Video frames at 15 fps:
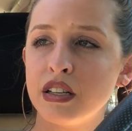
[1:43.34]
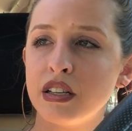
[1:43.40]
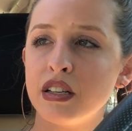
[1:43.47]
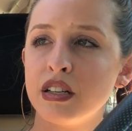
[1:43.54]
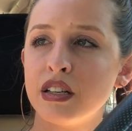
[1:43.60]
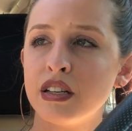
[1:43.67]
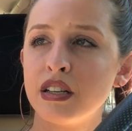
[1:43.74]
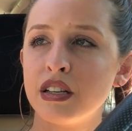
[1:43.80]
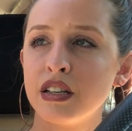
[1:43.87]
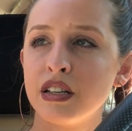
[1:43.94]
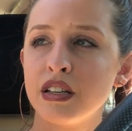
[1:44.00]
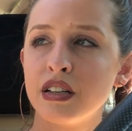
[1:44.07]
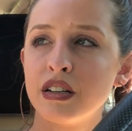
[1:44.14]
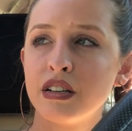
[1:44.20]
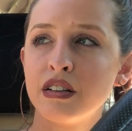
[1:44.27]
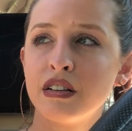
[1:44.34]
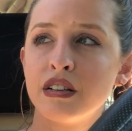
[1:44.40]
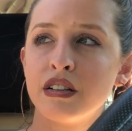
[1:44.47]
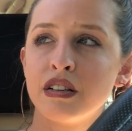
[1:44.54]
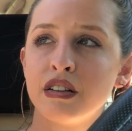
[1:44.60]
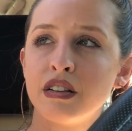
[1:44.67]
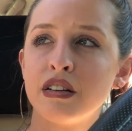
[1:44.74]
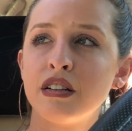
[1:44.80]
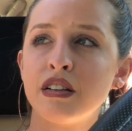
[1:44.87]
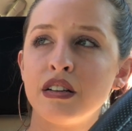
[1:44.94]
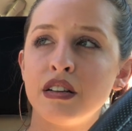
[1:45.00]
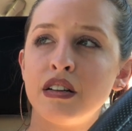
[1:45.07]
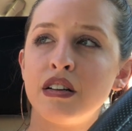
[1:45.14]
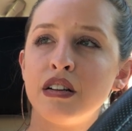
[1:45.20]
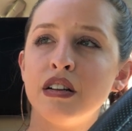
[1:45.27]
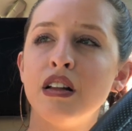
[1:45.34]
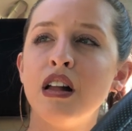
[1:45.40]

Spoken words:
(no one is talking)